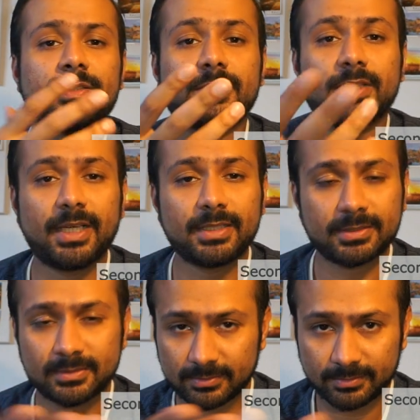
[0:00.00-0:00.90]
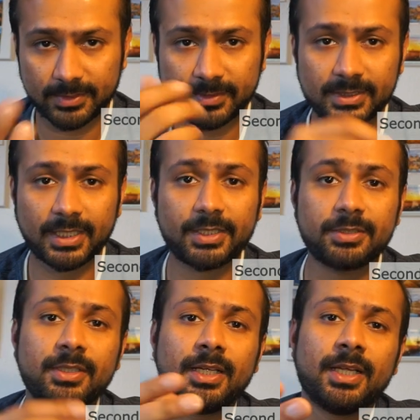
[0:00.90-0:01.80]
so in that previous scenario
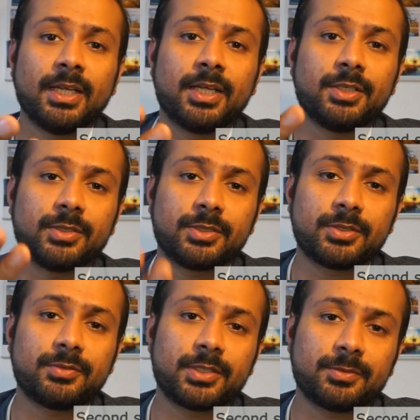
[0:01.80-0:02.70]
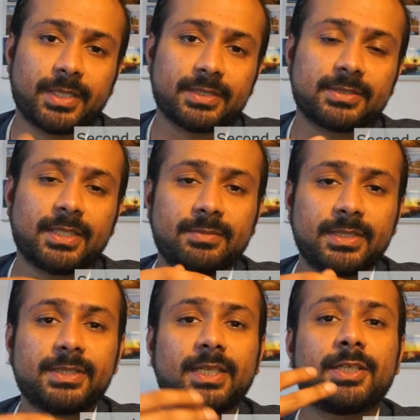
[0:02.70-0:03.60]
you wanted to invite your parents that
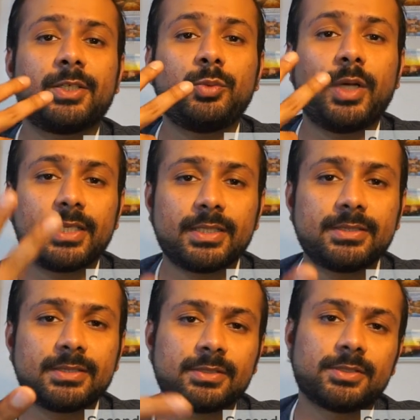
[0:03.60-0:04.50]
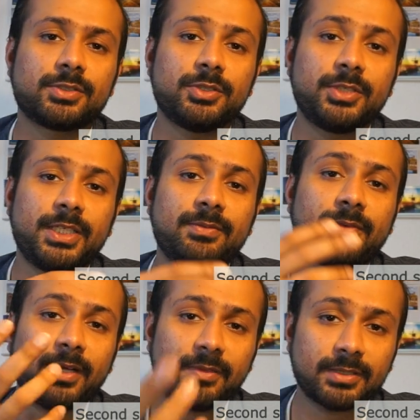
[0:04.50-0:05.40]
means there are two adults so you need
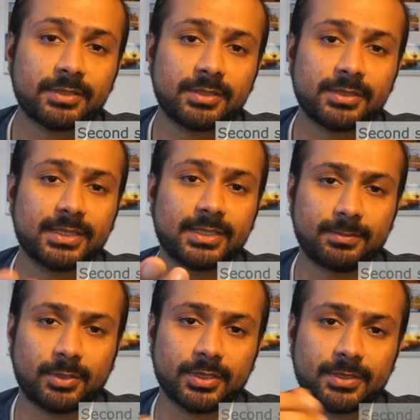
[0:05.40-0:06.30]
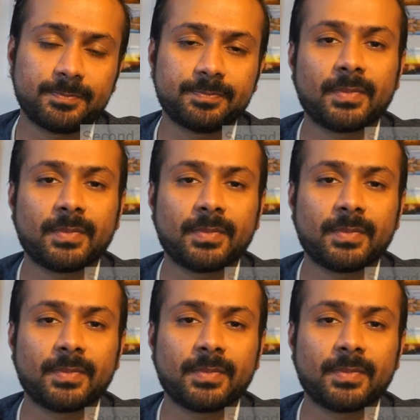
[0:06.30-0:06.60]
5000 euros as a deposit